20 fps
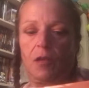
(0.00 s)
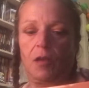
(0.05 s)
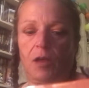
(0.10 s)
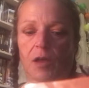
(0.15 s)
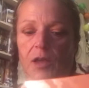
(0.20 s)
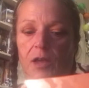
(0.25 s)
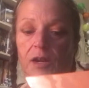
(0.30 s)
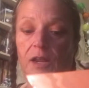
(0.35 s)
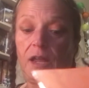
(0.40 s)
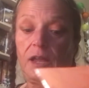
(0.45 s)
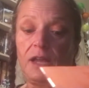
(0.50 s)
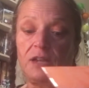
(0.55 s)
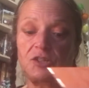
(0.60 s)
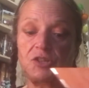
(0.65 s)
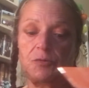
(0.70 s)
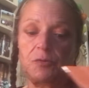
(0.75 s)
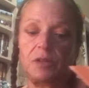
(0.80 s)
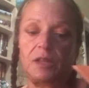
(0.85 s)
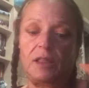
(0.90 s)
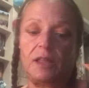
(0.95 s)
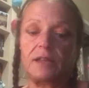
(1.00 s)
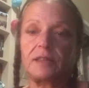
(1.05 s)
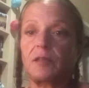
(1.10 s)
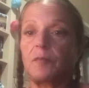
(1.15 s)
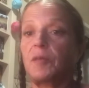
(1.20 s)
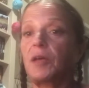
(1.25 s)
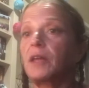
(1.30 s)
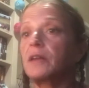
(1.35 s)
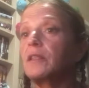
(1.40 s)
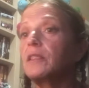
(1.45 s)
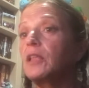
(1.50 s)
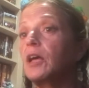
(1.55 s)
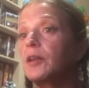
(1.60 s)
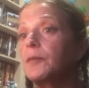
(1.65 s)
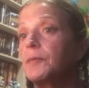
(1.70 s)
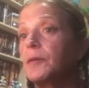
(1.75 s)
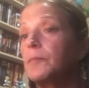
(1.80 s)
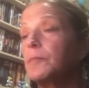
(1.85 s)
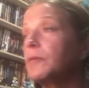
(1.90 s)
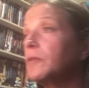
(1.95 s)
And I actually really like them. And a lot of
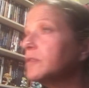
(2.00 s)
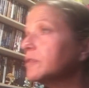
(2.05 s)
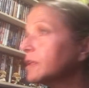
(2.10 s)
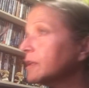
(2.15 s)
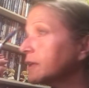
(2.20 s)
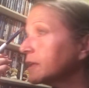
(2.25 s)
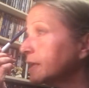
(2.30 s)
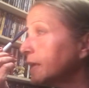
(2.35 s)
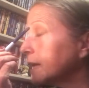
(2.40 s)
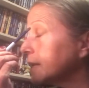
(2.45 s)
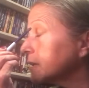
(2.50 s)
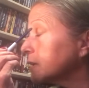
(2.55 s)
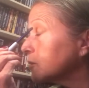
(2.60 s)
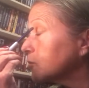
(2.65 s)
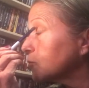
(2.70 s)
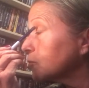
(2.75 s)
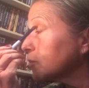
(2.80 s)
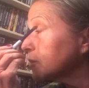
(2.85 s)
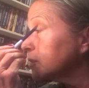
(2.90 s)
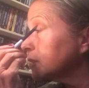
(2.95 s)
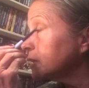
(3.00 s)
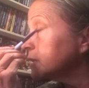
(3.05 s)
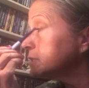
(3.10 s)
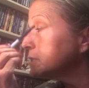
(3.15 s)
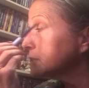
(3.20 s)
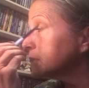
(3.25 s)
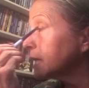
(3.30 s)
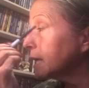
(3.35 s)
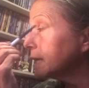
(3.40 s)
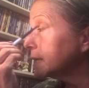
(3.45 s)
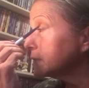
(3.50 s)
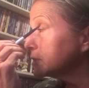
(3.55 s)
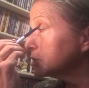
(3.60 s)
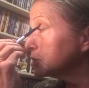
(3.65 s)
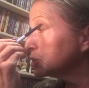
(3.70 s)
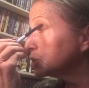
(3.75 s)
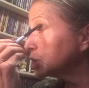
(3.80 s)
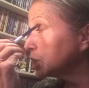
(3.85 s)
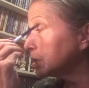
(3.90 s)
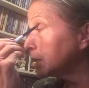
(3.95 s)
people in Canada don't realize that
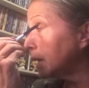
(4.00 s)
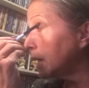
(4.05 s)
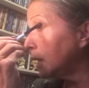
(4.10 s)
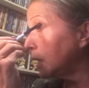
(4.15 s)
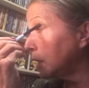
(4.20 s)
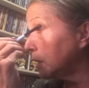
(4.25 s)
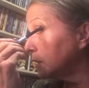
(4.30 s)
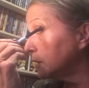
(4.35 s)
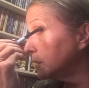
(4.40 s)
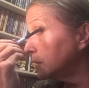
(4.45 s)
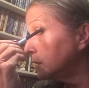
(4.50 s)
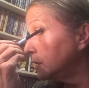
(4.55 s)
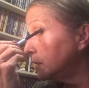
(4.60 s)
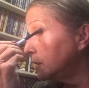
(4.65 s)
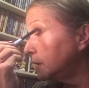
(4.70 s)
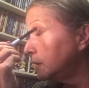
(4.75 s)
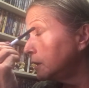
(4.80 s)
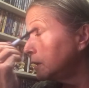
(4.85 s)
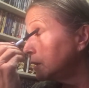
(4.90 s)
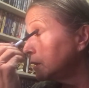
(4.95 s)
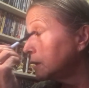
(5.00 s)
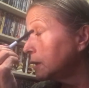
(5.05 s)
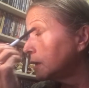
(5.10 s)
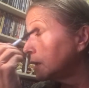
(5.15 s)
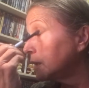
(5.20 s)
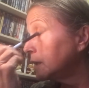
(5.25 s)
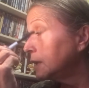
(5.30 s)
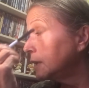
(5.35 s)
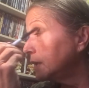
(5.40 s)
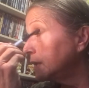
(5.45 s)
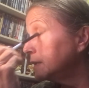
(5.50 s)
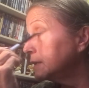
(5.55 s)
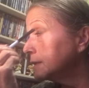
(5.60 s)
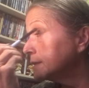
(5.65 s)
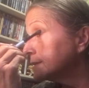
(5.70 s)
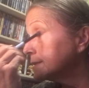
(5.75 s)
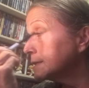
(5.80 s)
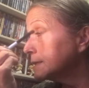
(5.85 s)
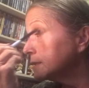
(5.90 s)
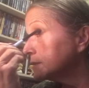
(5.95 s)
Chanel
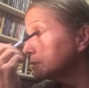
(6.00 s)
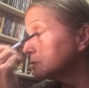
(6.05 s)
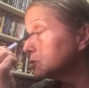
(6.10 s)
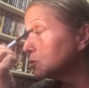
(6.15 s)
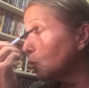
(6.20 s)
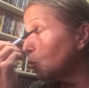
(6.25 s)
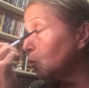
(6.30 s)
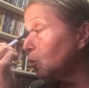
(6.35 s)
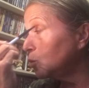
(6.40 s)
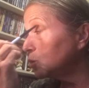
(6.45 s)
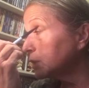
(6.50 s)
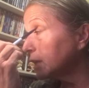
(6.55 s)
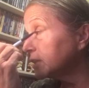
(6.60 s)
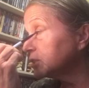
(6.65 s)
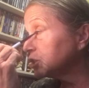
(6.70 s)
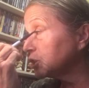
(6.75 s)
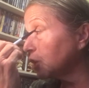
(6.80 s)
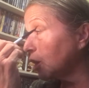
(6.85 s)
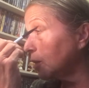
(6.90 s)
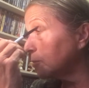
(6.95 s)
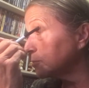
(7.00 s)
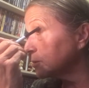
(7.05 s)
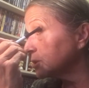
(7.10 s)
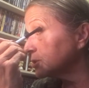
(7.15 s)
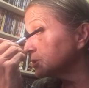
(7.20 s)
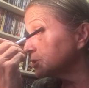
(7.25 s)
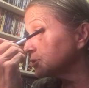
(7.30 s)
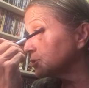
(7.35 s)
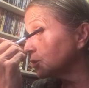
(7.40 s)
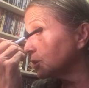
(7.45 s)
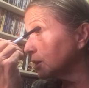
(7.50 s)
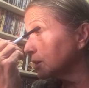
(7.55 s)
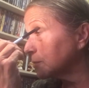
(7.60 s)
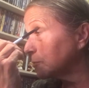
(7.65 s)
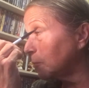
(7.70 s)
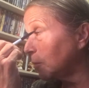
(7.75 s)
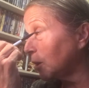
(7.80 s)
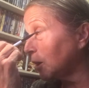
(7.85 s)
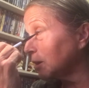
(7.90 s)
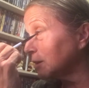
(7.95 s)
is sold at Shoppers Drug
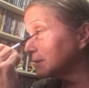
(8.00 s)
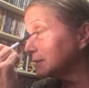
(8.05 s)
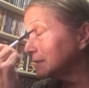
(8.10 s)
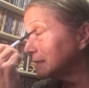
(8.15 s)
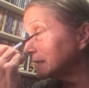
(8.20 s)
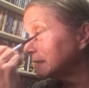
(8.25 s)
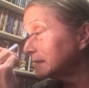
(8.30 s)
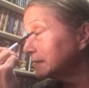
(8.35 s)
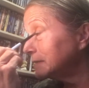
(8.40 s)
Mart.